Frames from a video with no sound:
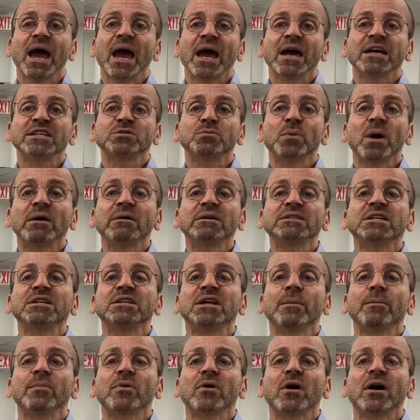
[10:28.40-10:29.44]
as well as a
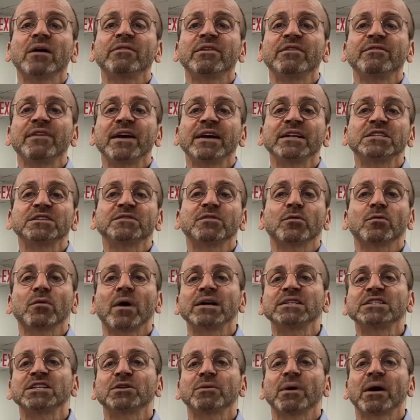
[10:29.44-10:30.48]
number of events for
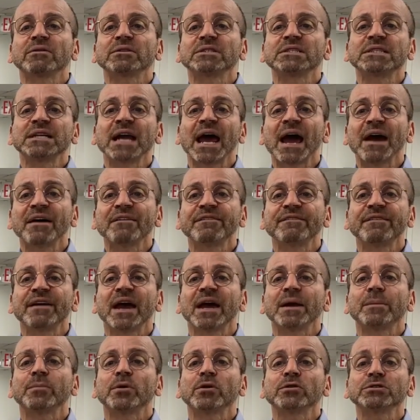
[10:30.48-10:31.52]
Rising Ground staff
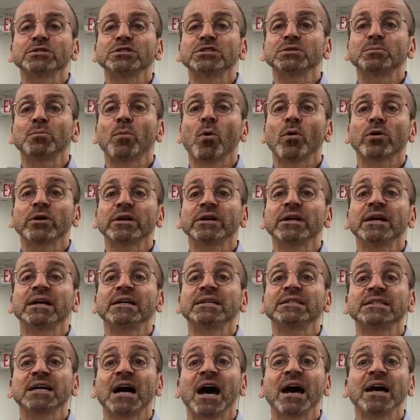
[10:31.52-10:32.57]
and persons supported
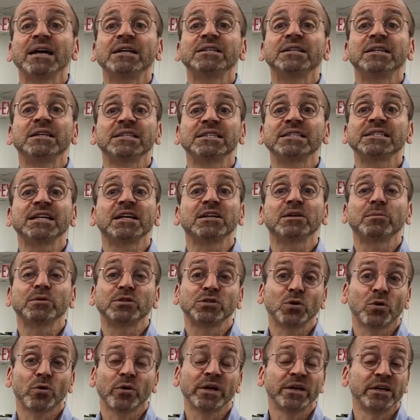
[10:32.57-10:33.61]
tied to this
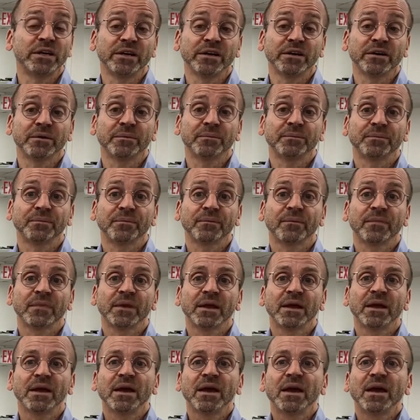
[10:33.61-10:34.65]
celebratory year.
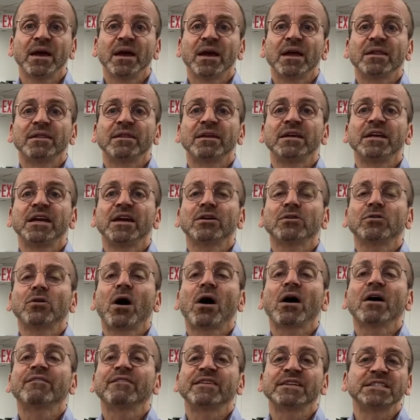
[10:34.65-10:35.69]
The
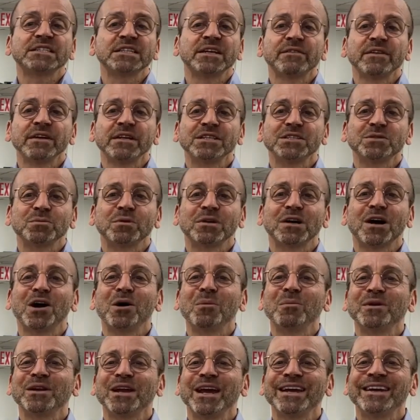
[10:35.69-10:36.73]
year-long festivities will
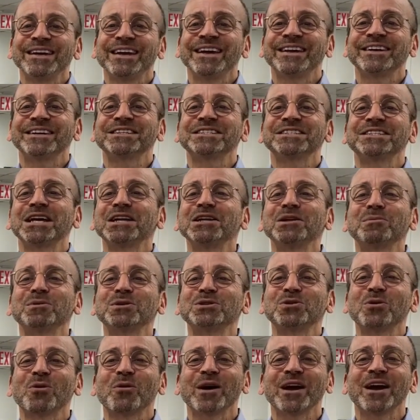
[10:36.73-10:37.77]
culminate in a
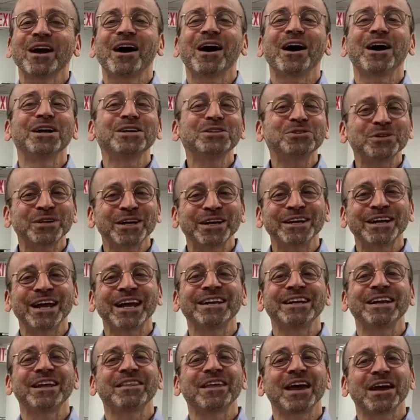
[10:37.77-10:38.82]
celebratory
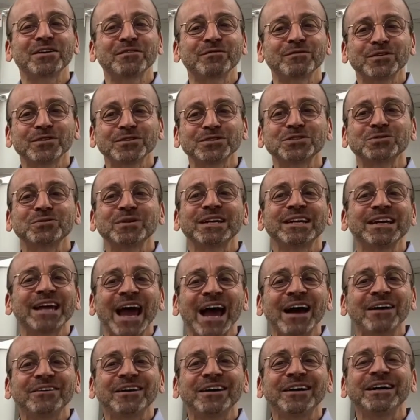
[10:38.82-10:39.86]
190th anniversary
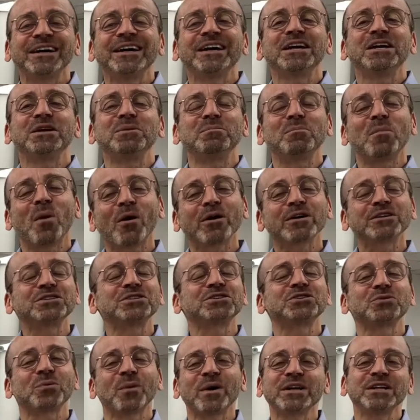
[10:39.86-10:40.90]
gala in
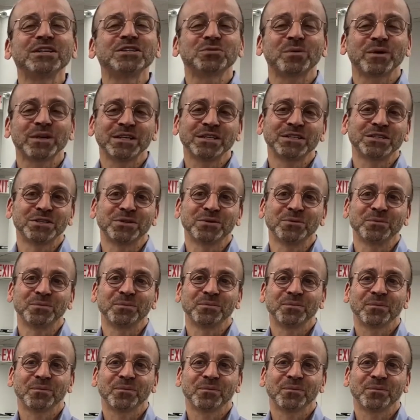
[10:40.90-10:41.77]
March 2022.